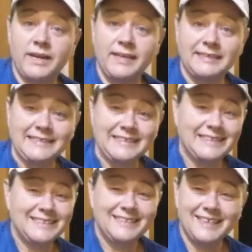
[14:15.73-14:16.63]
And
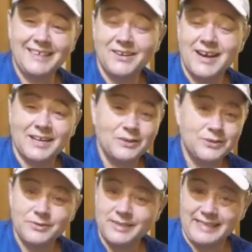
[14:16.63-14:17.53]
then here I go
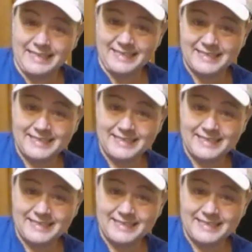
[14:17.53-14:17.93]
doing this.